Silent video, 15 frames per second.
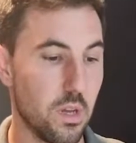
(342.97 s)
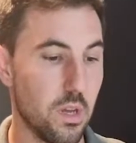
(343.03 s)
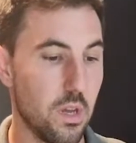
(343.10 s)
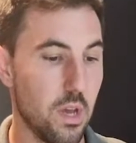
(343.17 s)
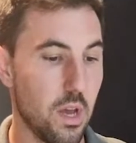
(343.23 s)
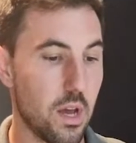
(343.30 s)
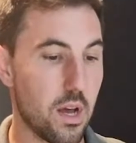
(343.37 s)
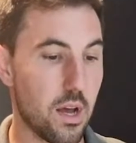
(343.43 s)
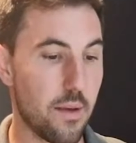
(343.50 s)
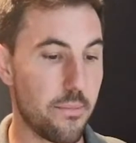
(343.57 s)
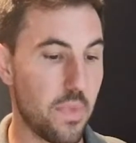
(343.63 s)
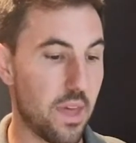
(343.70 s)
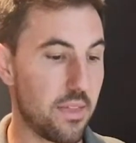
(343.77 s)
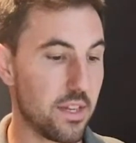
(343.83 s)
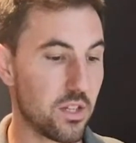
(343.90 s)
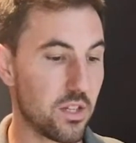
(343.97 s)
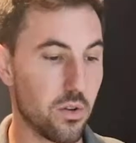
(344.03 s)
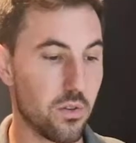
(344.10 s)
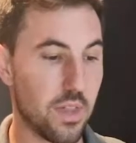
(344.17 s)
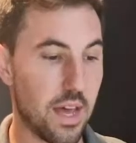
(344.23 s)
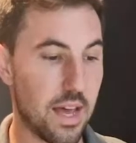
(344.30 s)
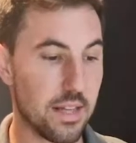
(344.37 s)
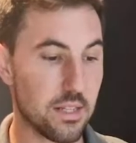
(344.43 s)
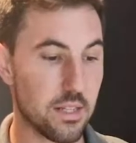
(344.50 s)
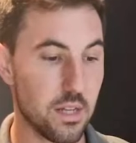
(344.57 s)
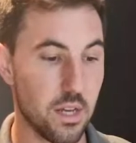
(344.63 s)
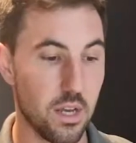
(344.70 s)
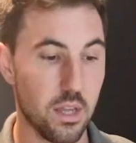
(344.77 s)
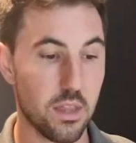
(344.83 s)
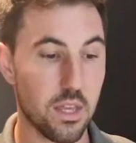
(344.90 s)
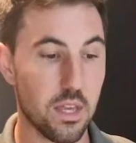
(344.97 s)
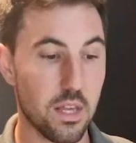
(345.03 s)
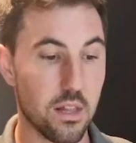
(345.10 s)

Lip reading: And they showed that the